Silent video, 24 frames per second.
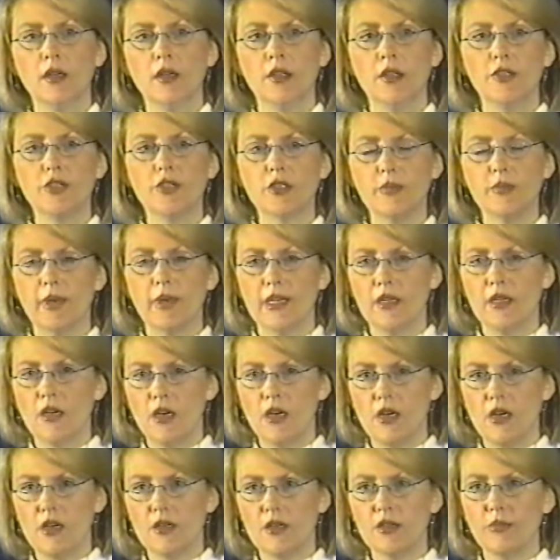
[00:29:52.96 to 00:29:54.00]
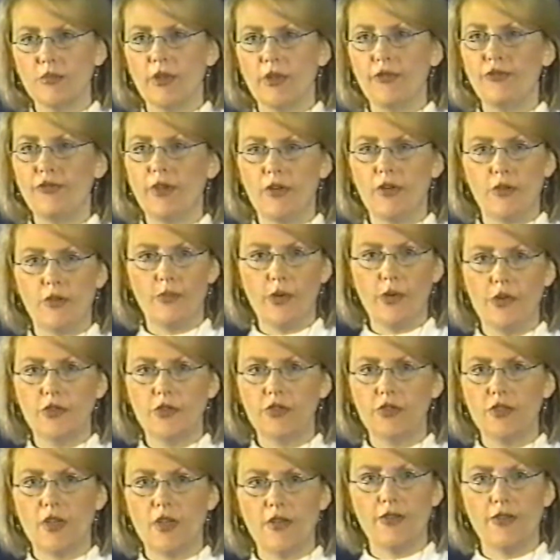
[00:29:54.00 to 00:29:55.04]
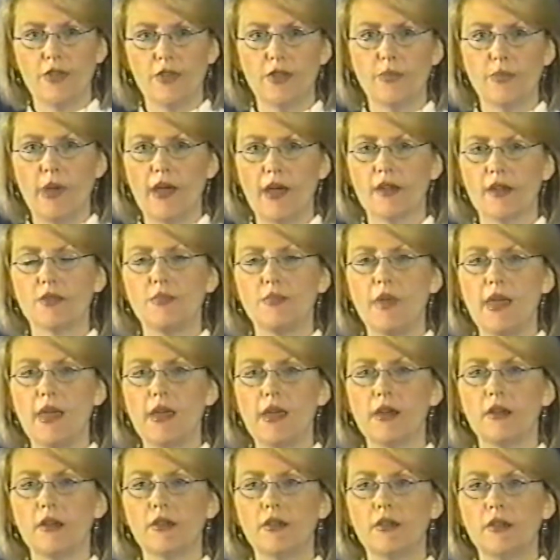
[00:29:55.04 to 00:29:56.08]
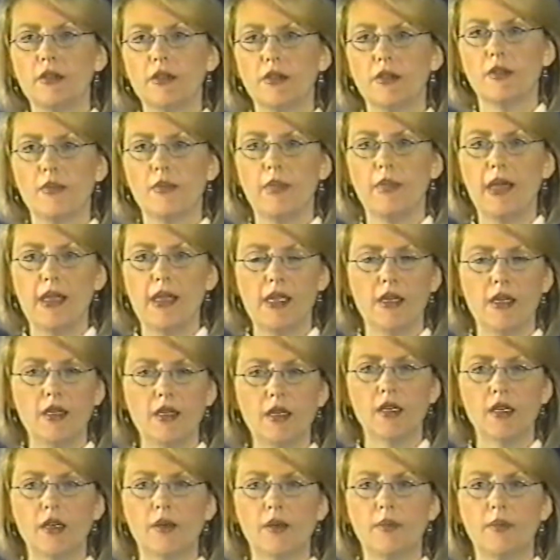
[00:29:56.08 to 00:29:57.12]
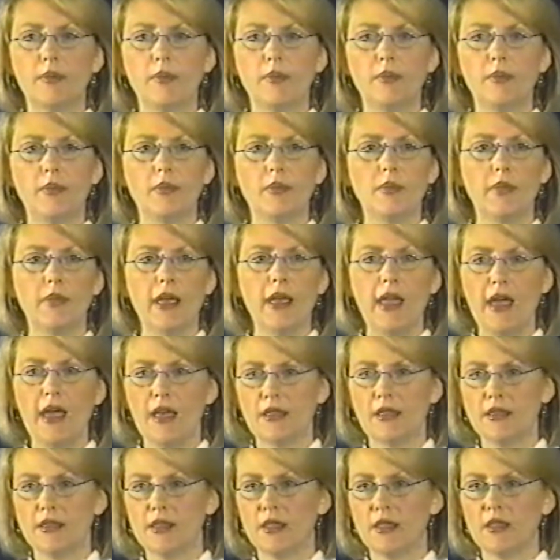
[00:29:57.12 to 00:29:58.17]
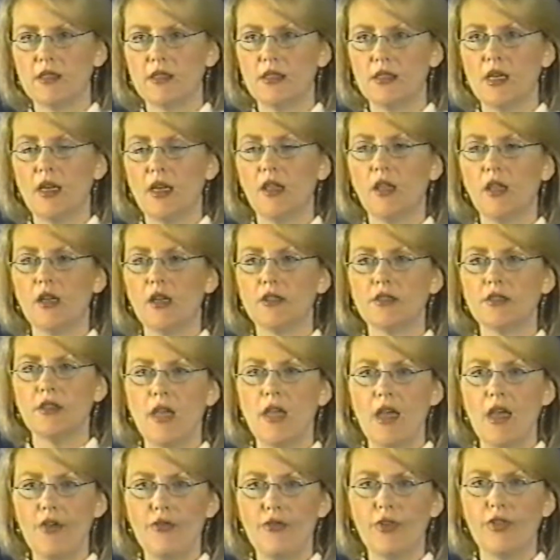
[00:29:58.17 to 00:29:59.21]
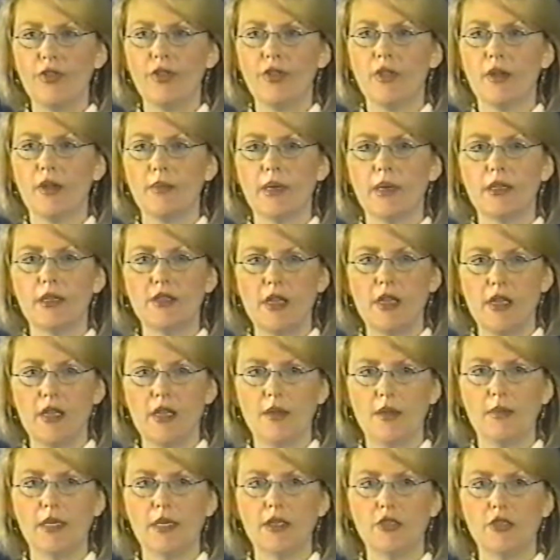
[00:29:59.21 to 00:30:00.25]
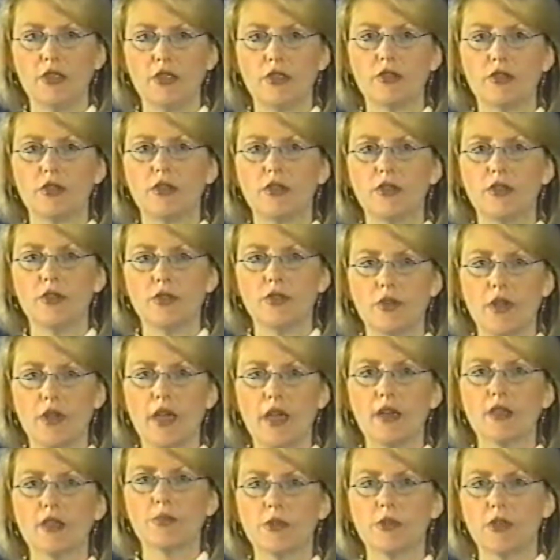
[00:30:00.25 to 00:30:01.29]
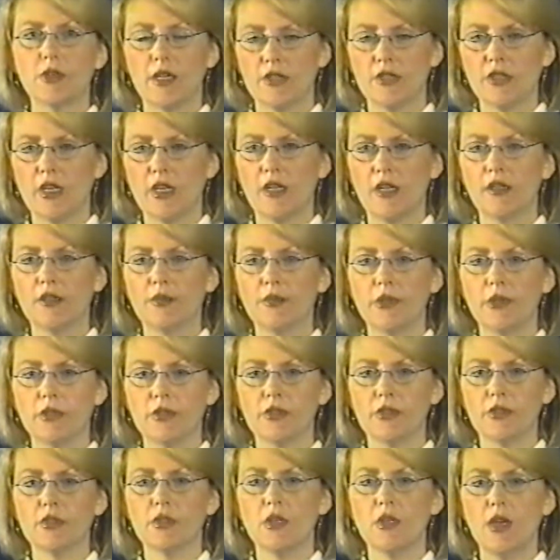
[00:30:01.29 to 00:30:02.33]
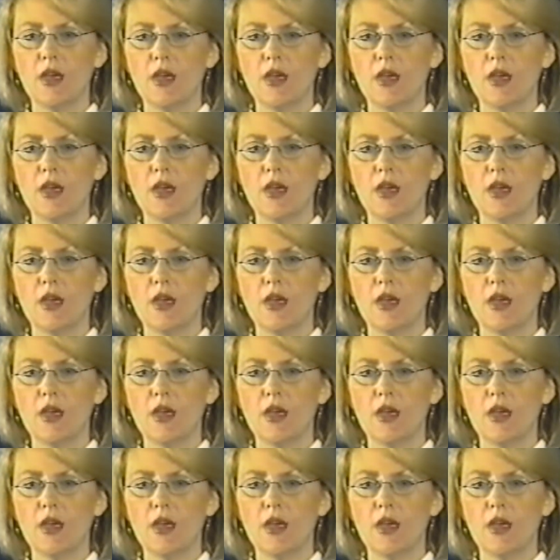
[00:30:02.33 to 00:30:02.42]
Took my cars, my federal post office box mail, my income, my assets. I lost everything by taking my children to an expert on child abuse.